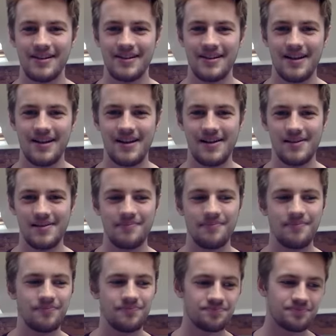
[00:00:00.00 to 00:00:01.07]

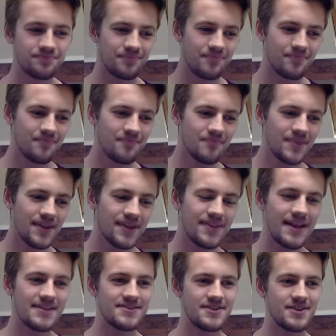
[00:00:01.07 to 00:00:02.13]

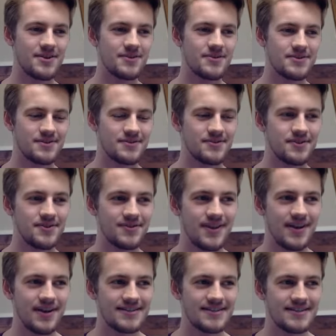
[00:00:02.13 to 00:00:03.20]
Then to sort of
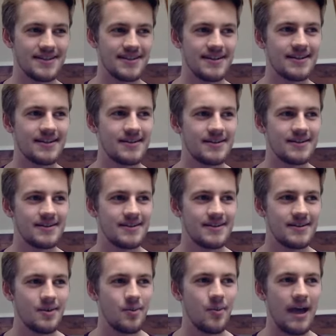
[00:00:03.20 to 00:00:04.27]
university,
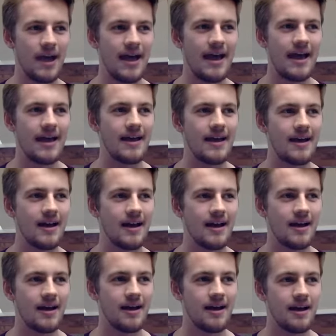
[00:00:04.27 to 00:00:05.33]
where
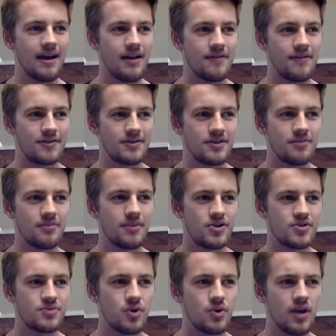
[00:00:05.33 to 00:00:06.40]
I felt
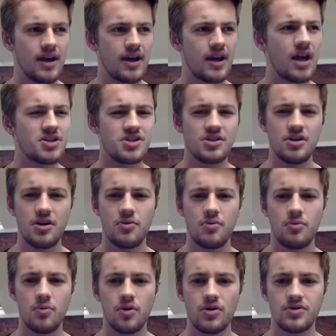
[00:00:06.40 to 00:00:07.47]
much more like, actually no,
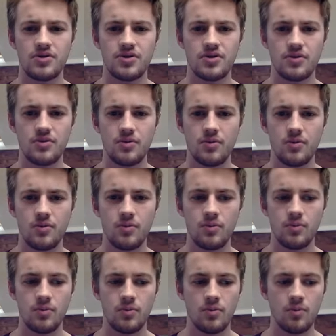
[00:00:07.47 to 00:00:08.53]

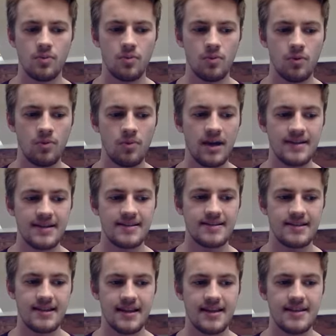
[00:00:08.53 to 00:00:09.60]
what my
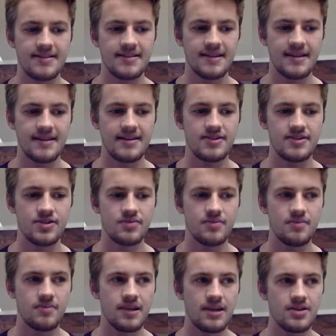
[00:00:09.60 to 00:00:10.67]
identity is
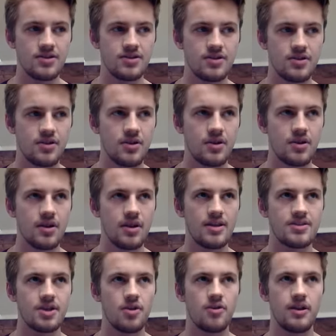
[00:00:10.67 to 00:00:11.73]
means
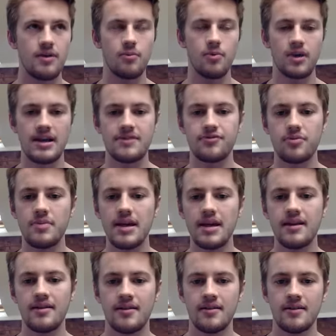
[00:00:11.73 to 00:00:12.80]
it's only what it is for me.